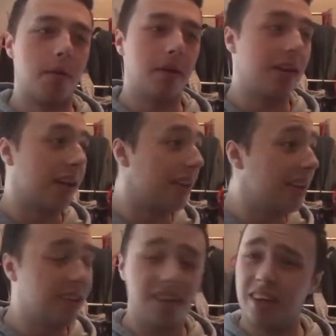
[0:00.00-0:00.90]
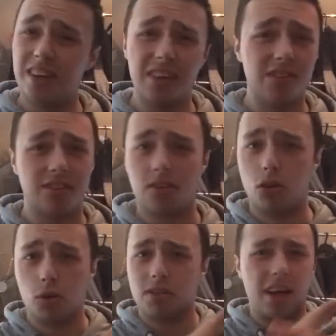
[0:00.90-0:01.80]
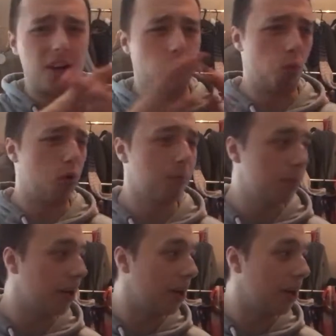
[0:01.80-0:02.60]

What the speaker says: I mean, and he didn't look tired one bit.